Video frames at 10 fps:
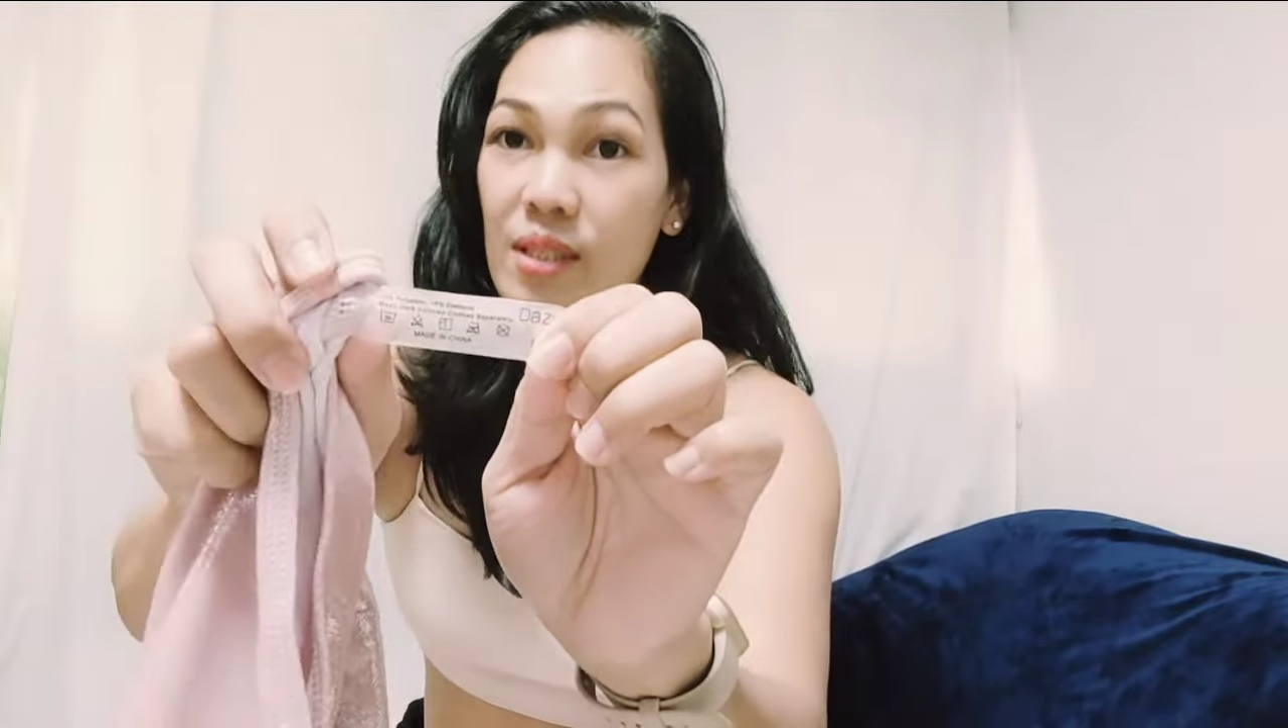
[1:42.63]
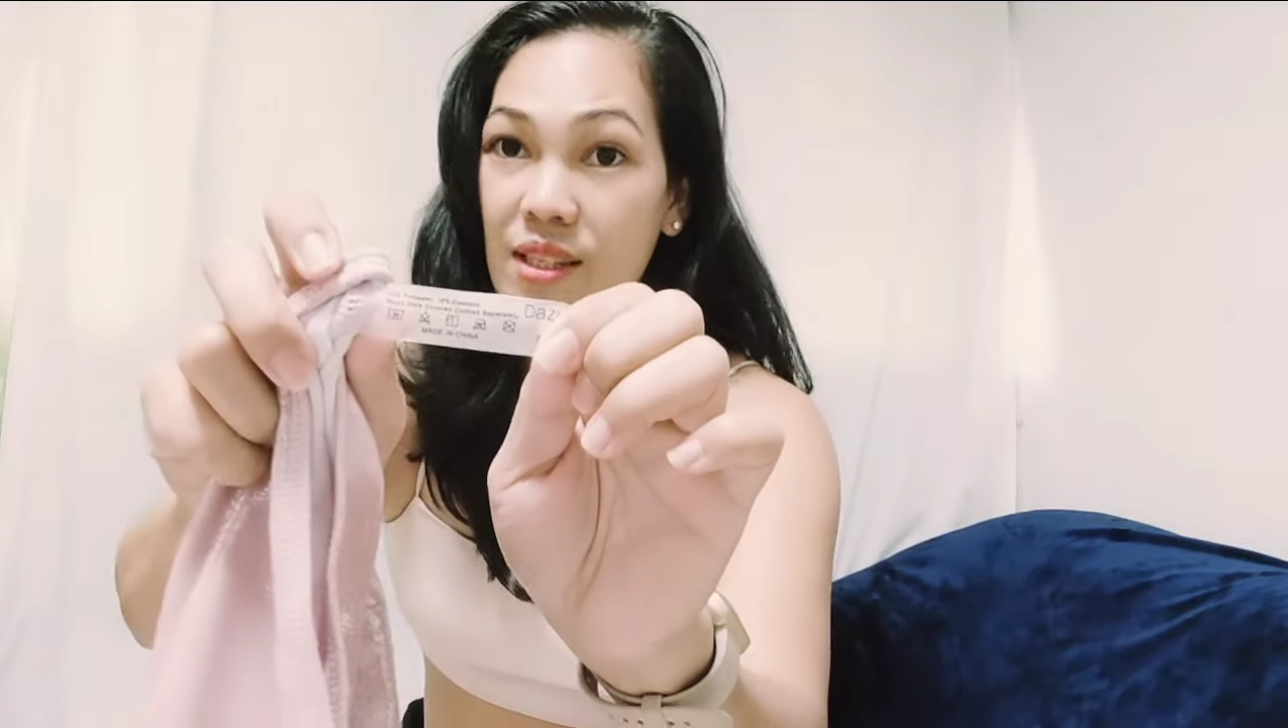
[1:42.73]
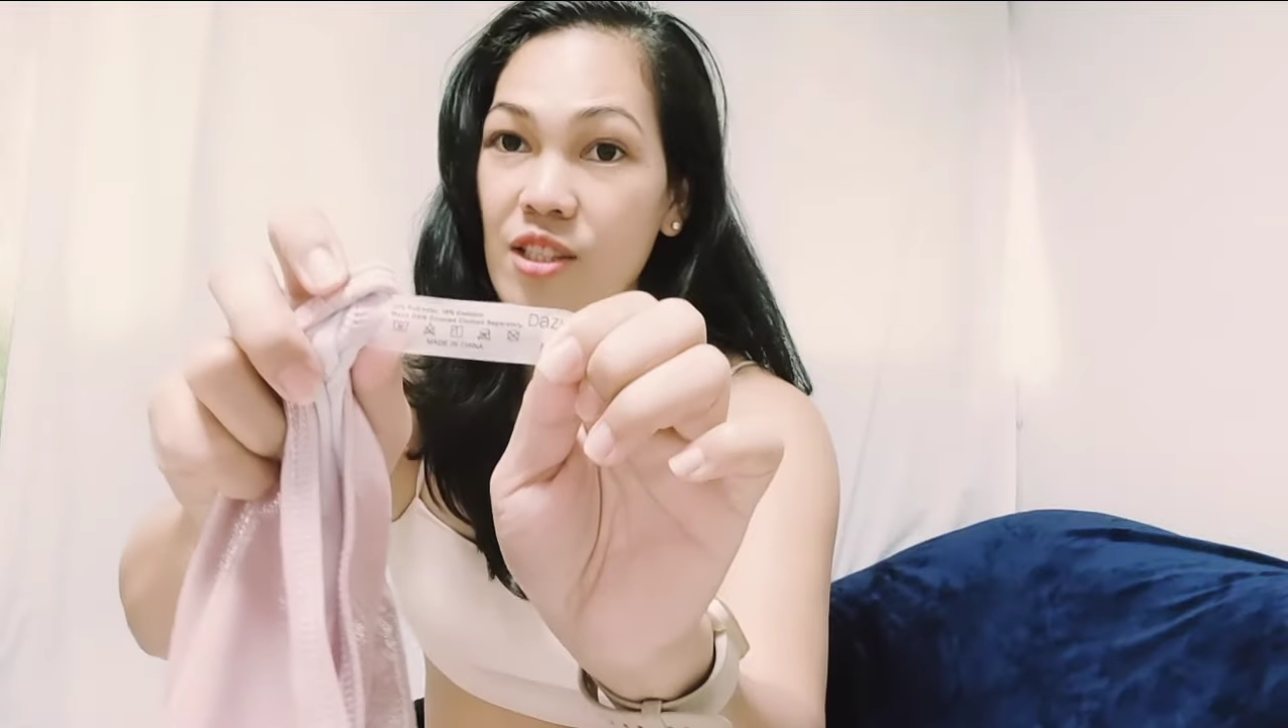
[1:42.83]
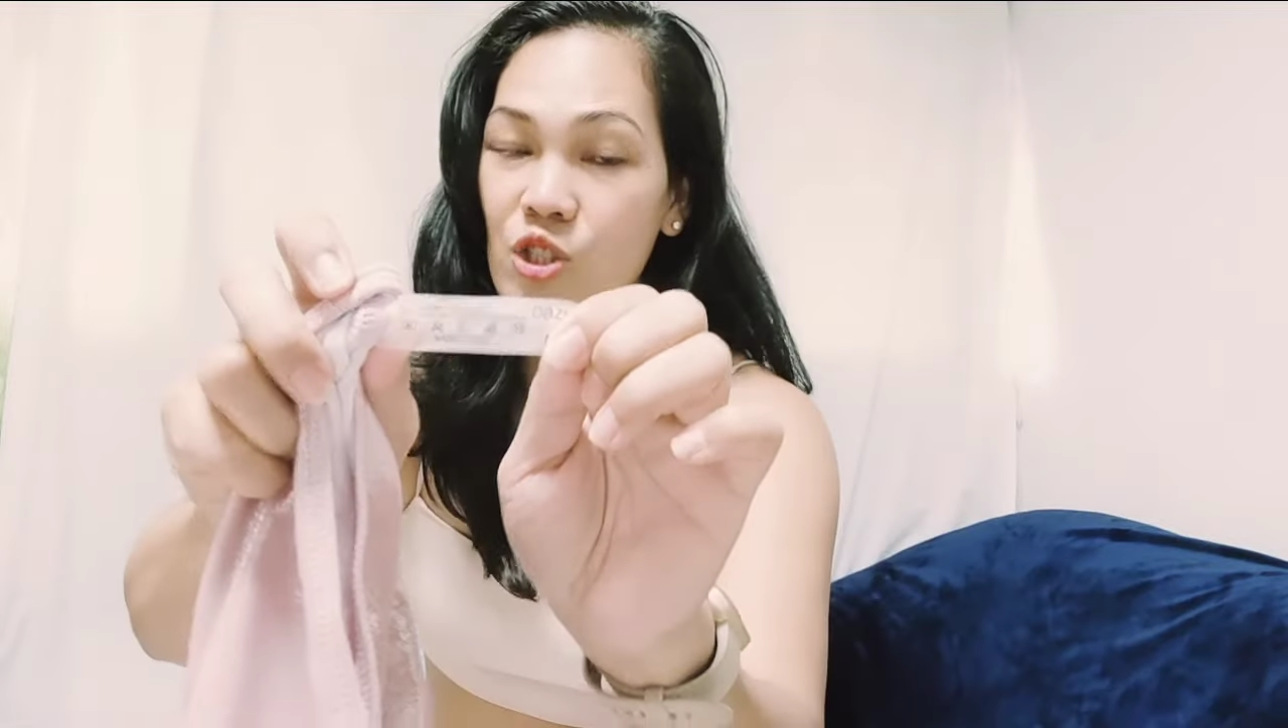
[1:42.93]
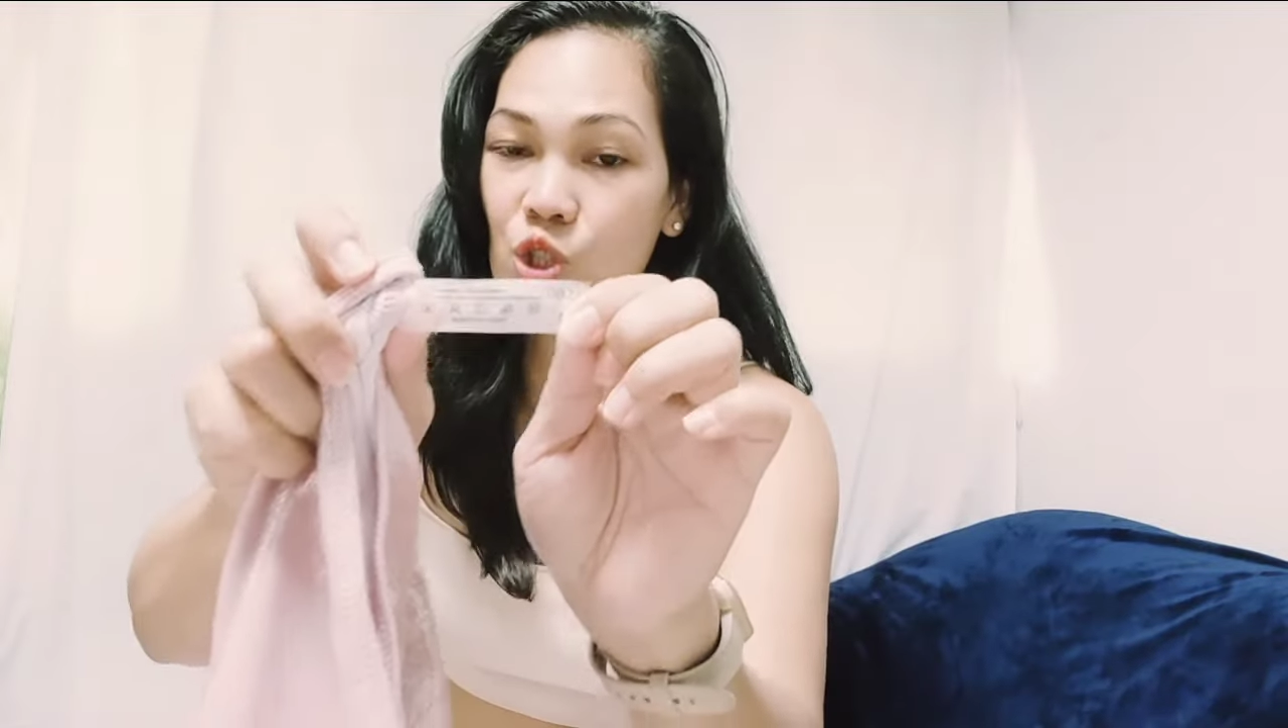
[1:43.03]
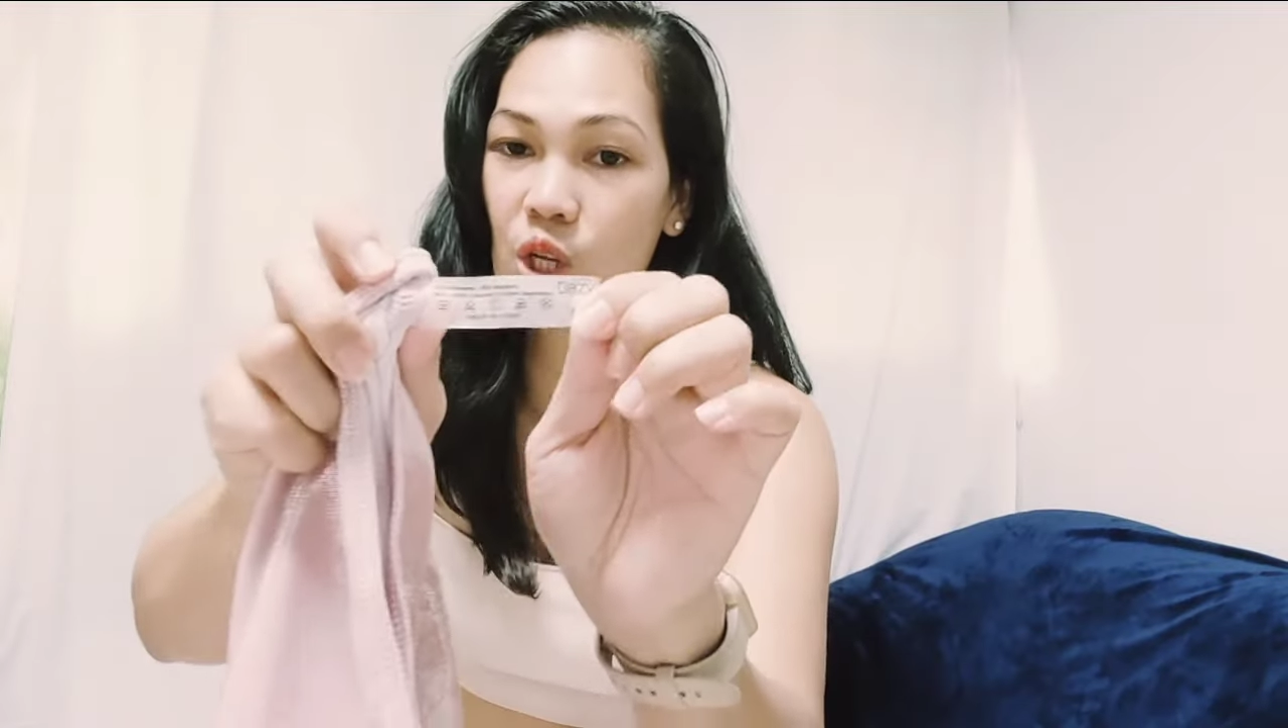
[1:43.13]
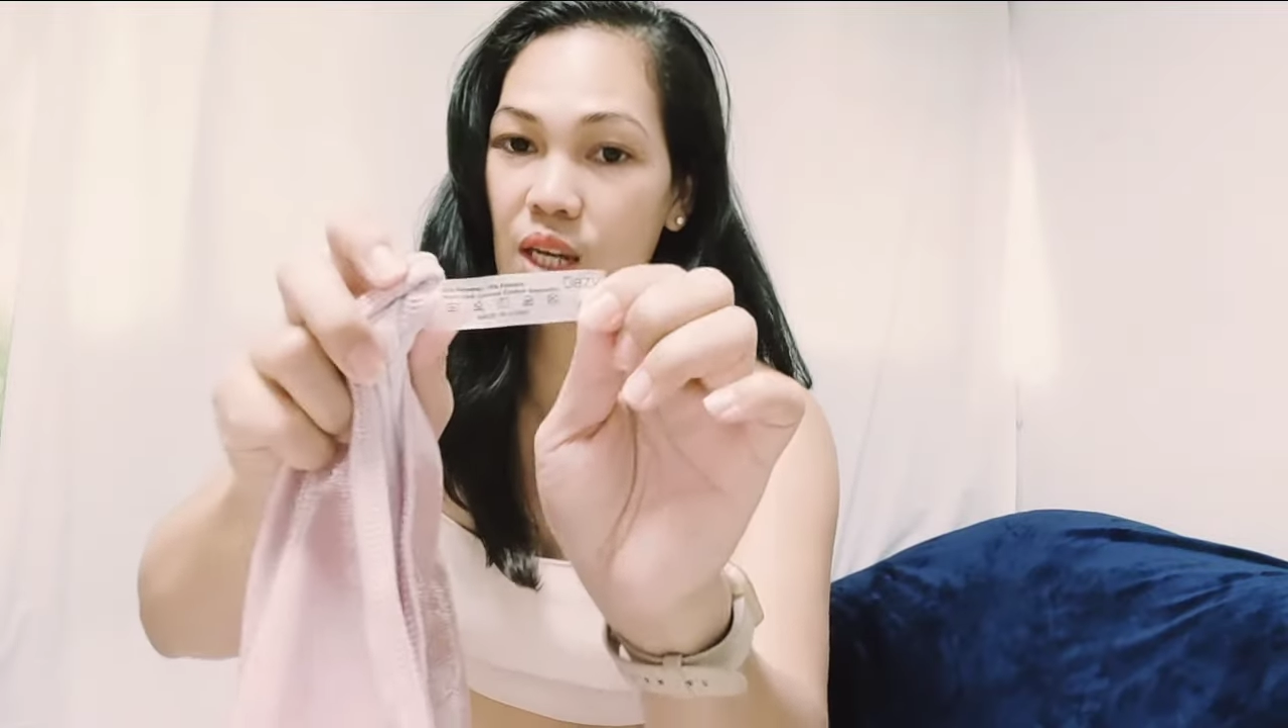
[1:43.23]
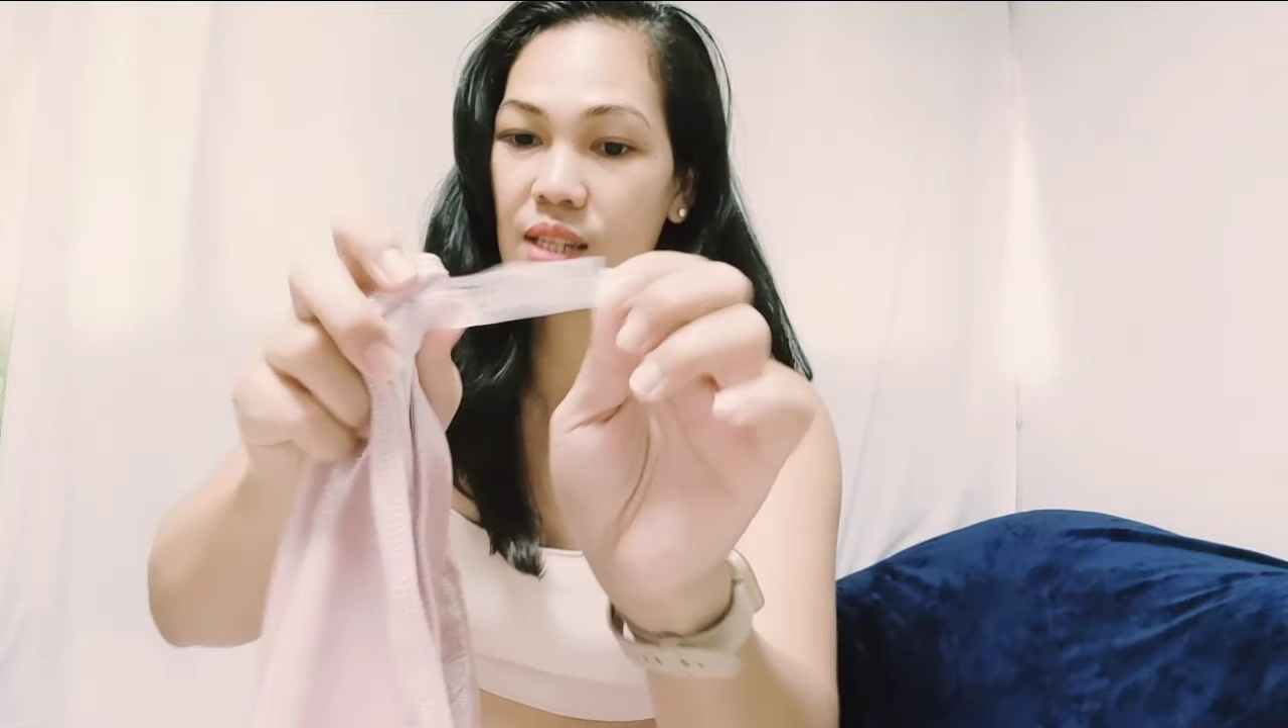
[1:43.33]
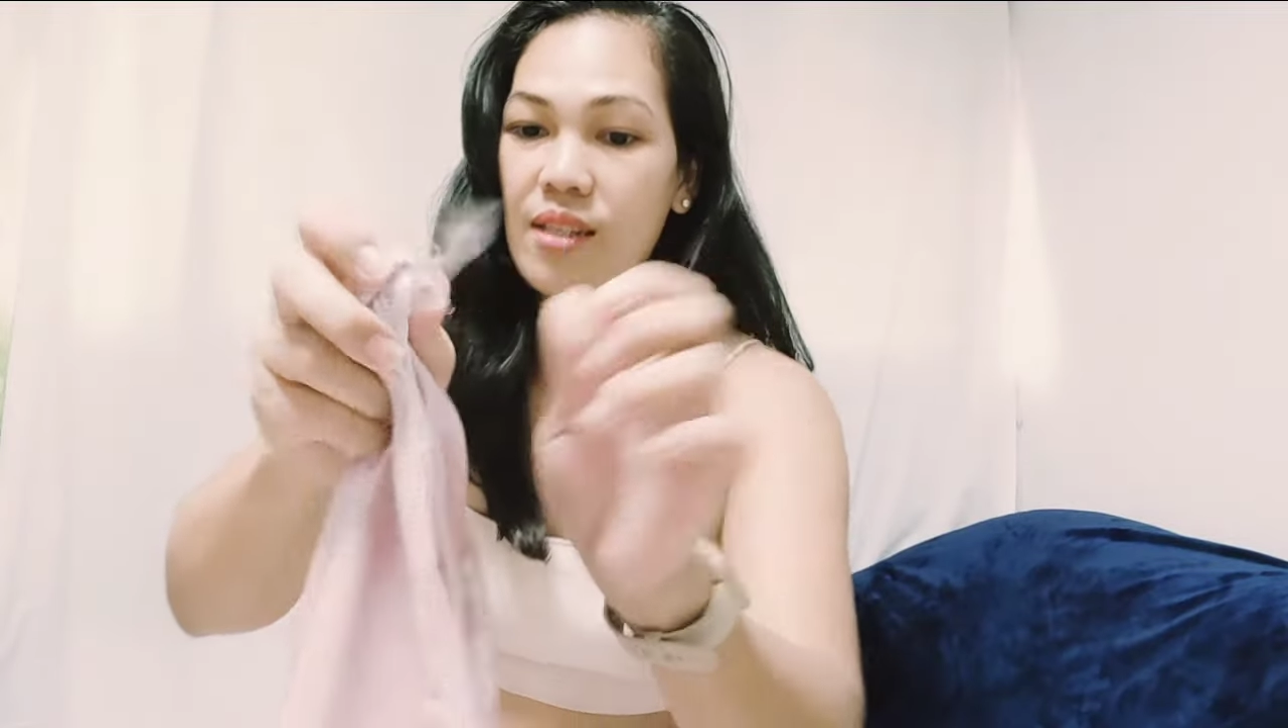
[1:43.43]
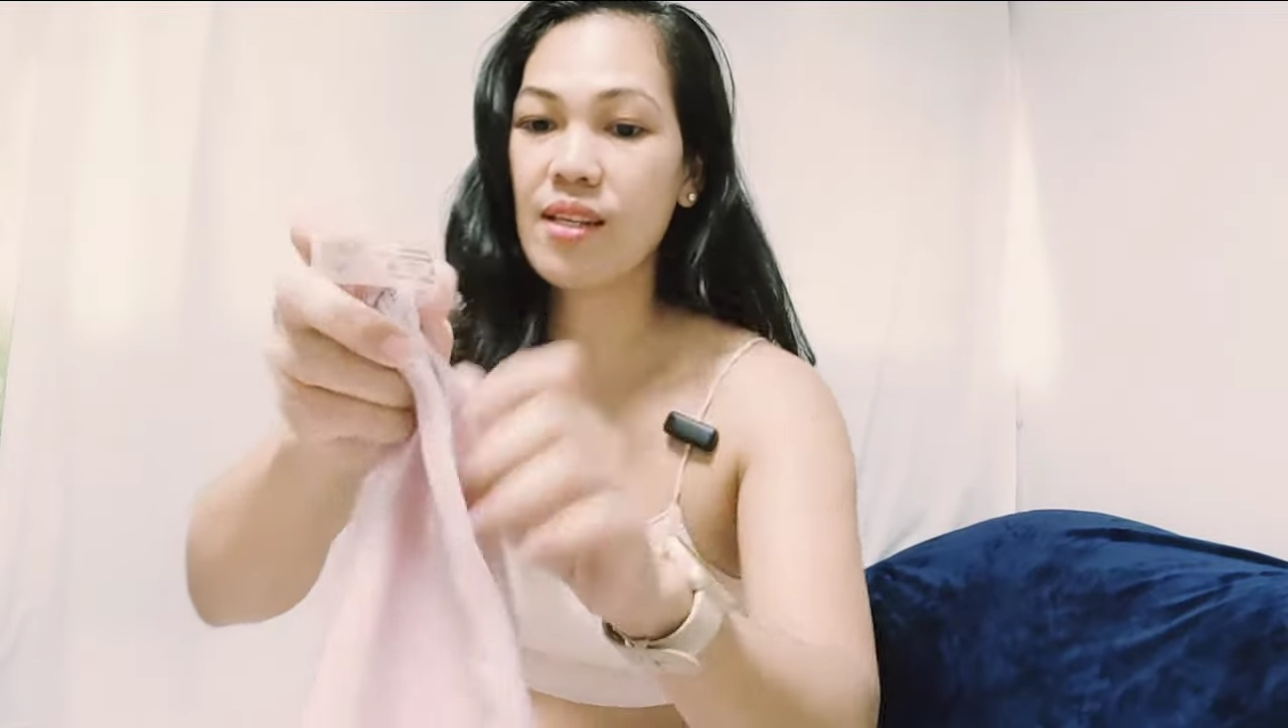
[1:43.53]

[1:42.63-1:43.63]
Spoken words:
sa Shein.